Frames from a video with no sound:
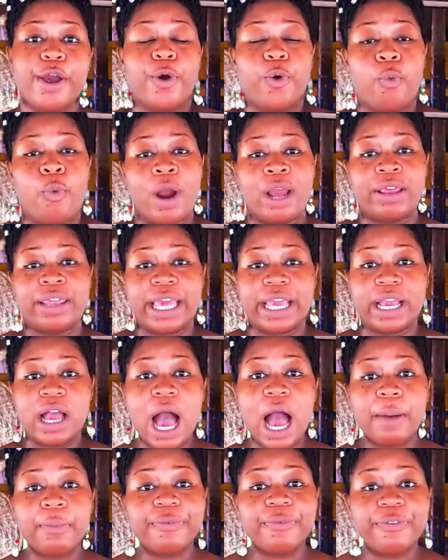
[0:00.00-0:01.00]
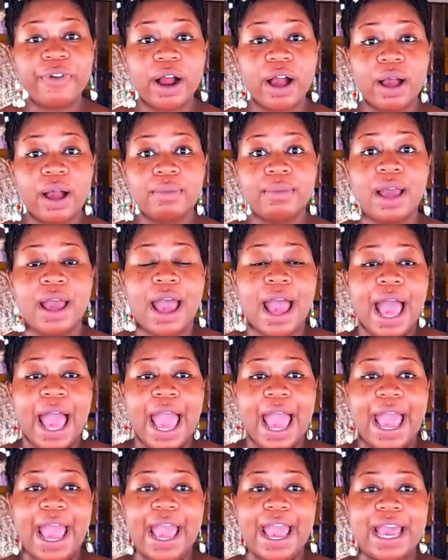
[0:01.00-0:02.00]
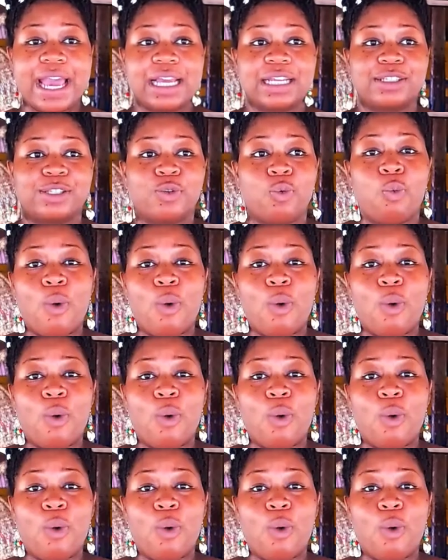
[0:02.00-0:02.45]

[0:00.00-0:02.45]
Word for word: where they come from, and